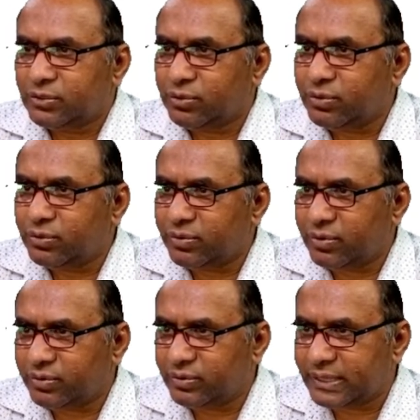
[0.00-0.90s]
So
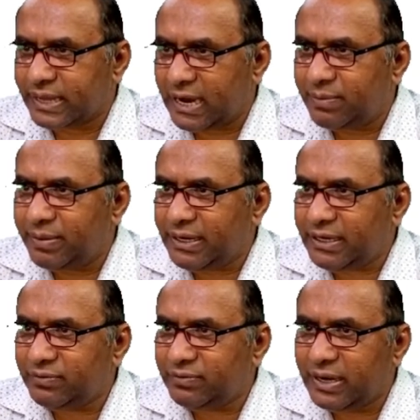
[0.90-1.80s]
the element
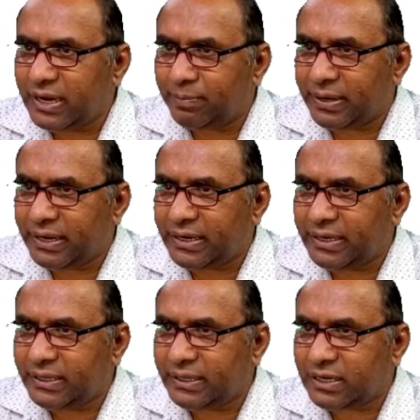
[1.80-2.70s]
will appear
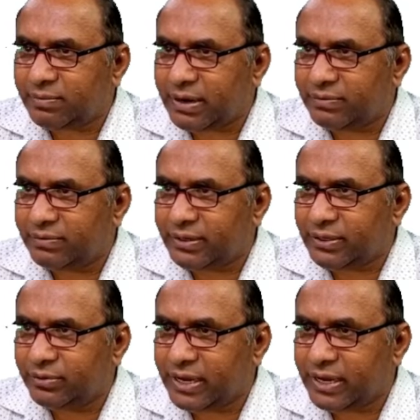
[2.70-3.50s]
in the command window,